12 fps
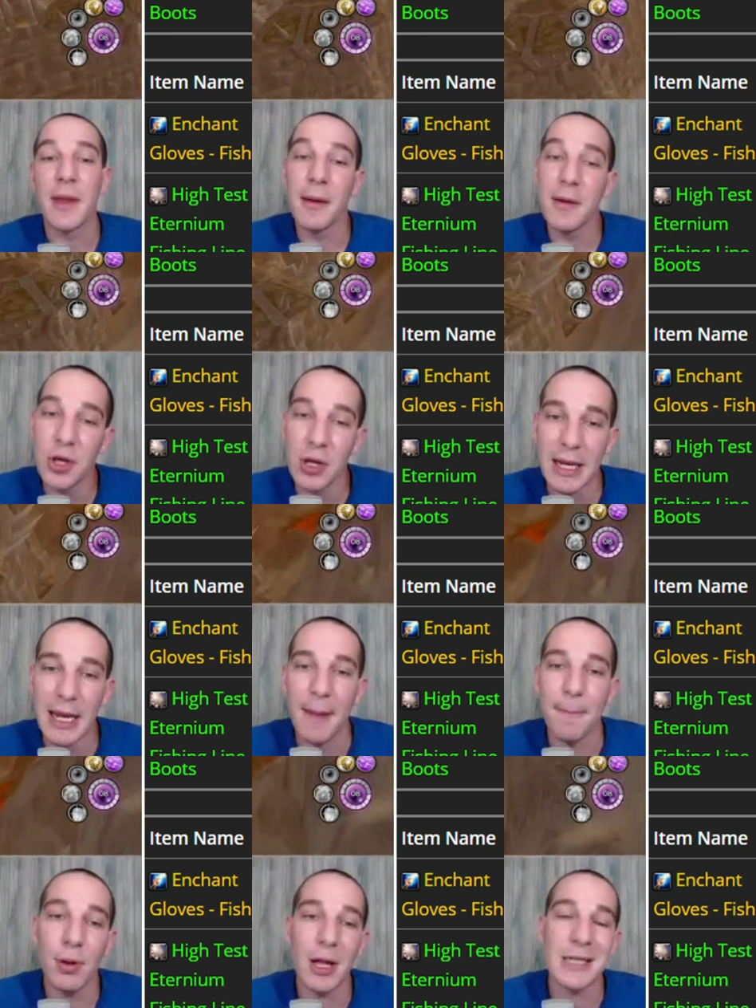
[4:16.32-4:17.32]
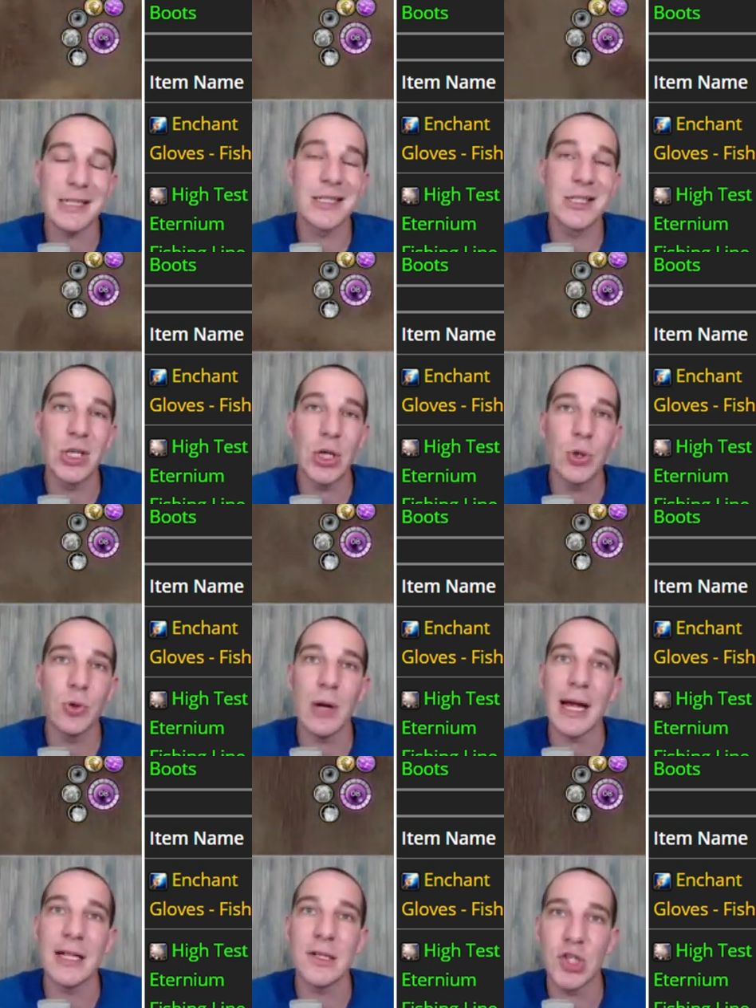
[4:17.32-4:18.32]
you can get plus two
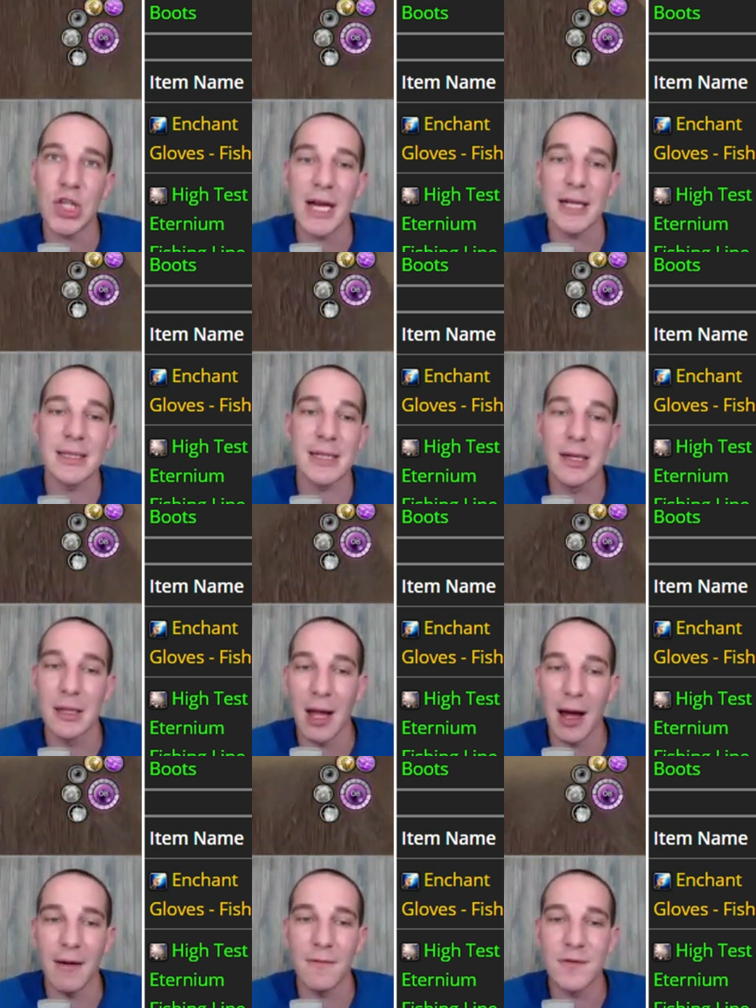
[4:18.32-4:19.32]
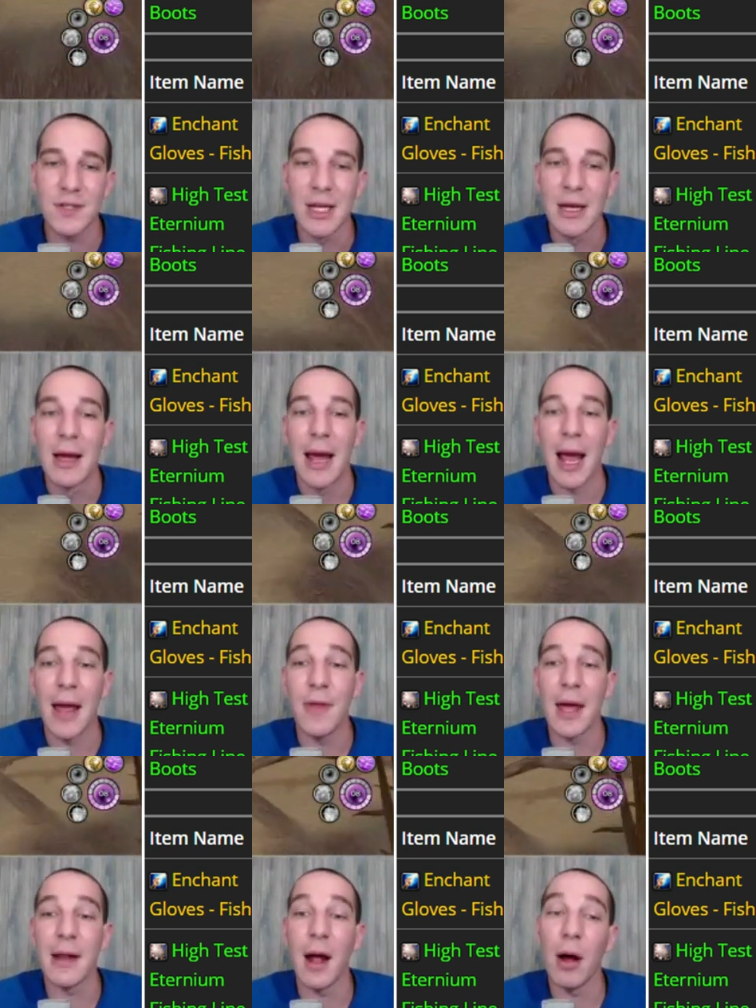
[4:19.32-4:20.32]
enchant to gloves. And
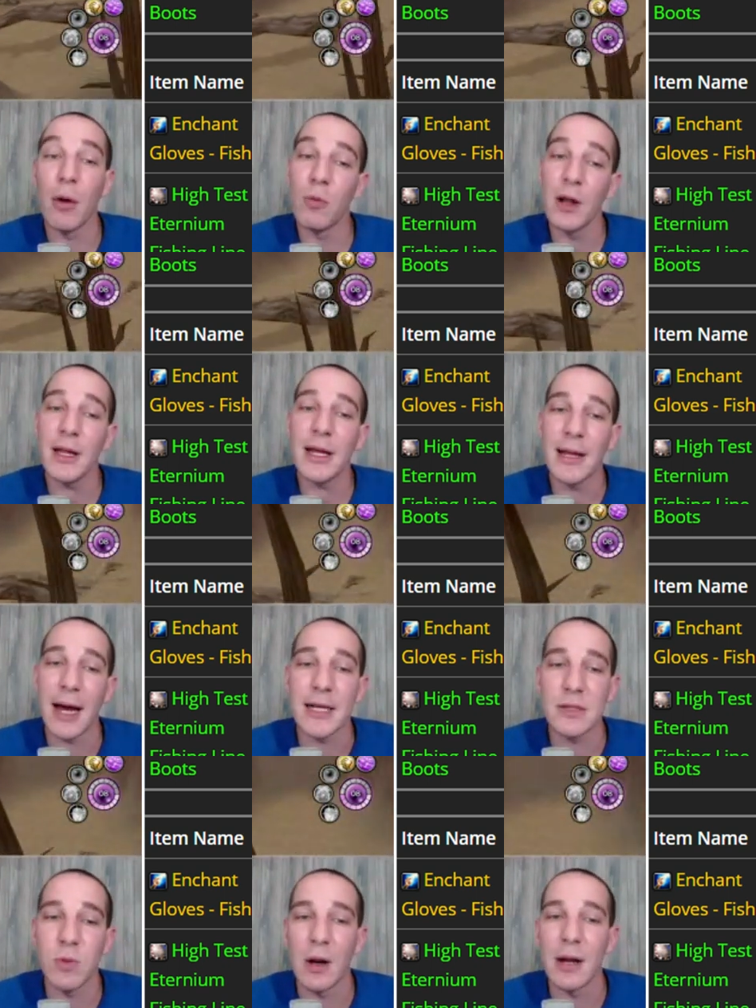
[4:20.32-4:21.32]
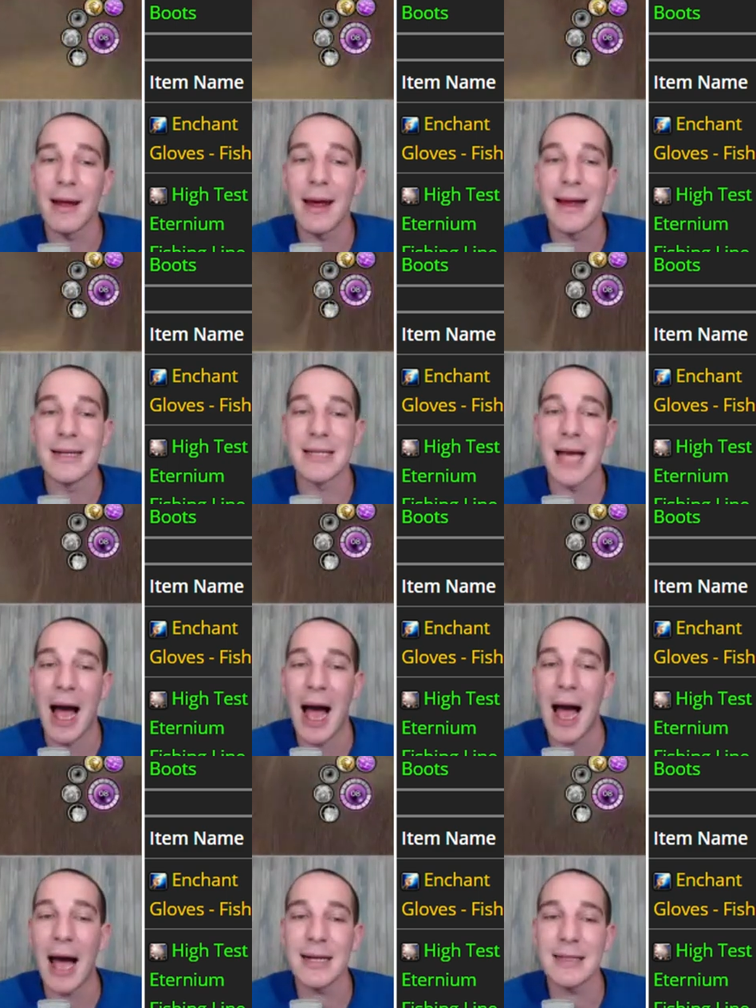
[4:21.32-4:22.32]
then a really nice one is
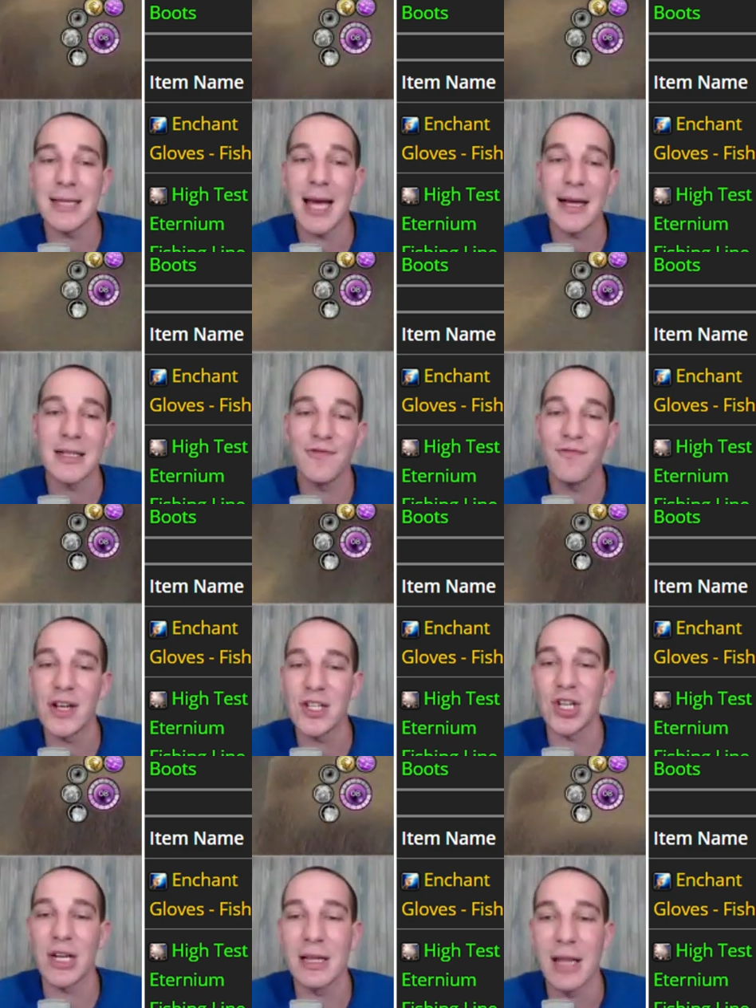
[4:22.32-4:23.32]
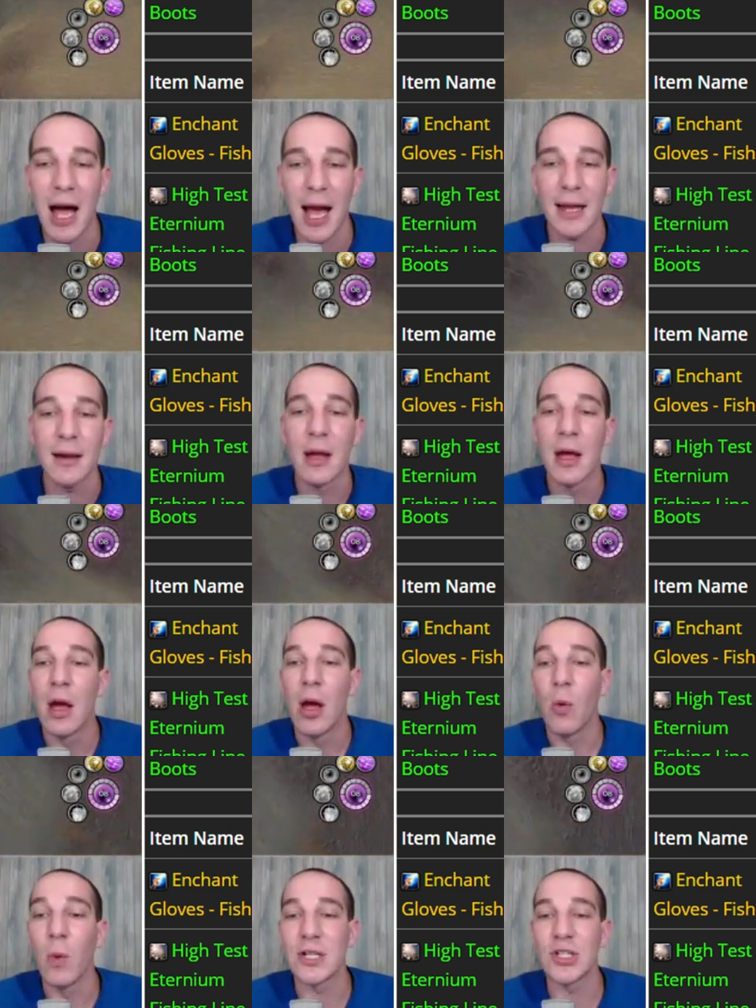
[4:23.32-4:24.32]
high test fishing line,
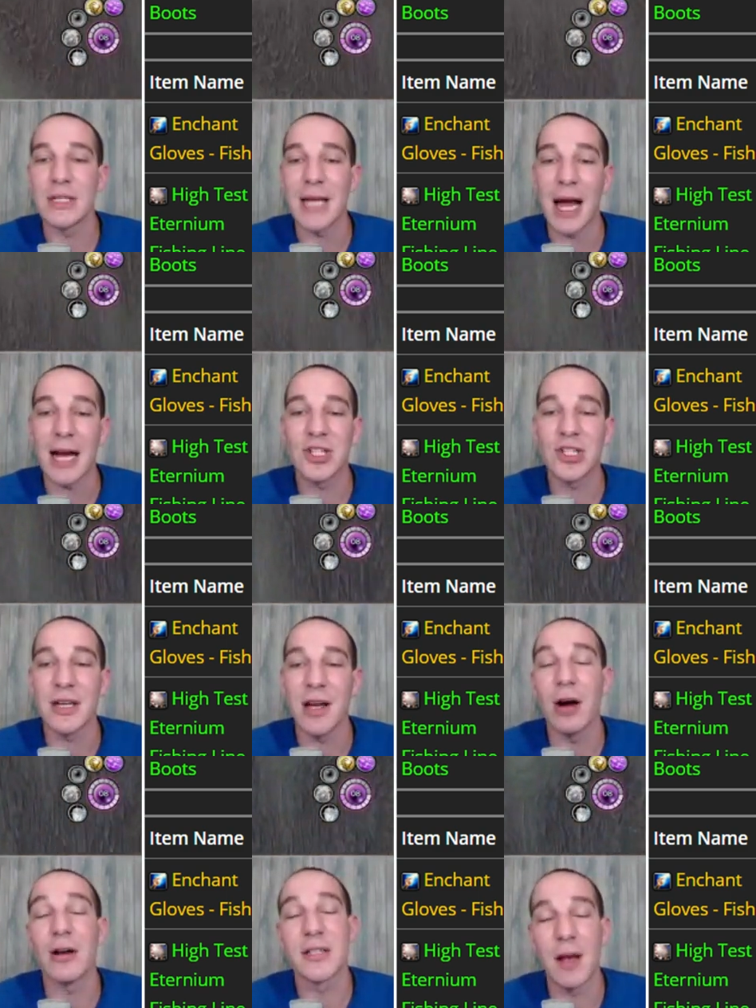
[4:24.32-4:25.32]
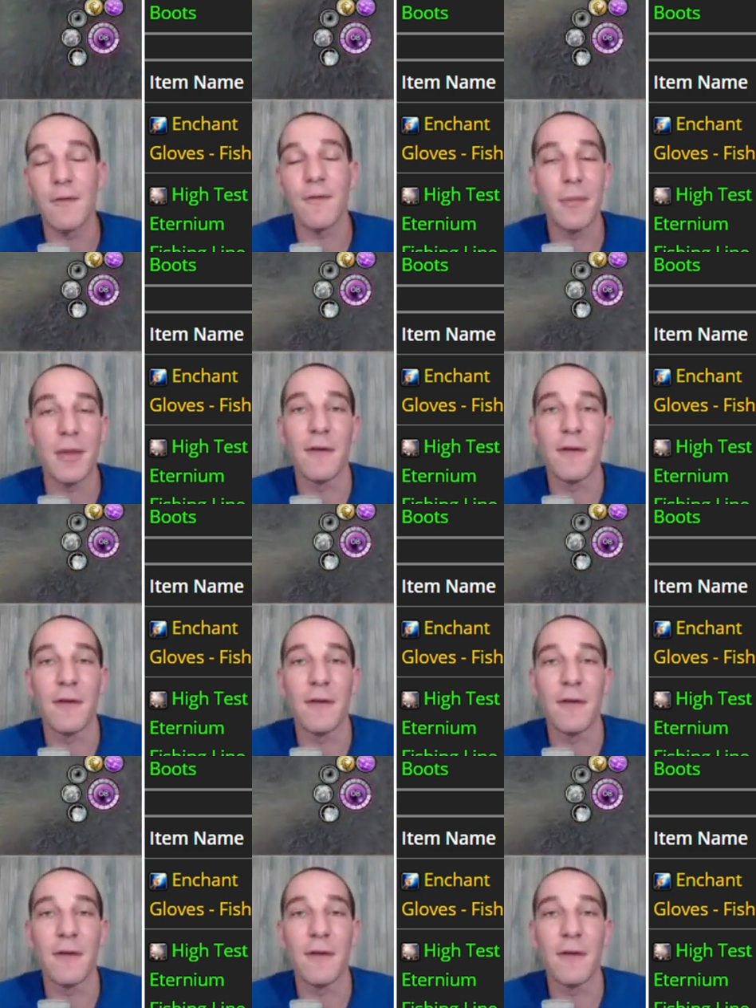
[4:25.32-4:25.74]
which is actually also from the